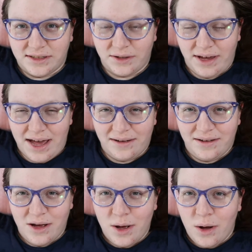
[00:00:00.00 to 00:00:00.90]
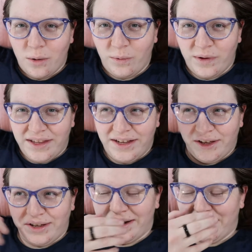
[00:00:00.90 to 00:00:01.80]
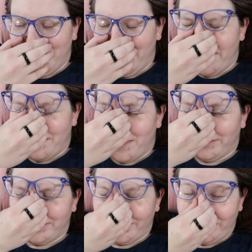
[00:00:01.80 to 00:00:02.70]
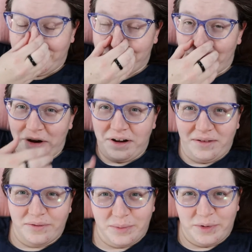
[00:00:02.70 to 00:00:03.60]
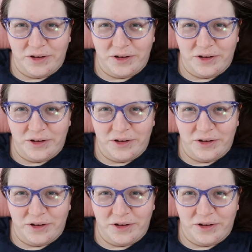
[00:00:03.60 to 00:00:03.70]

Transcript: So yeah, really good emotional part of the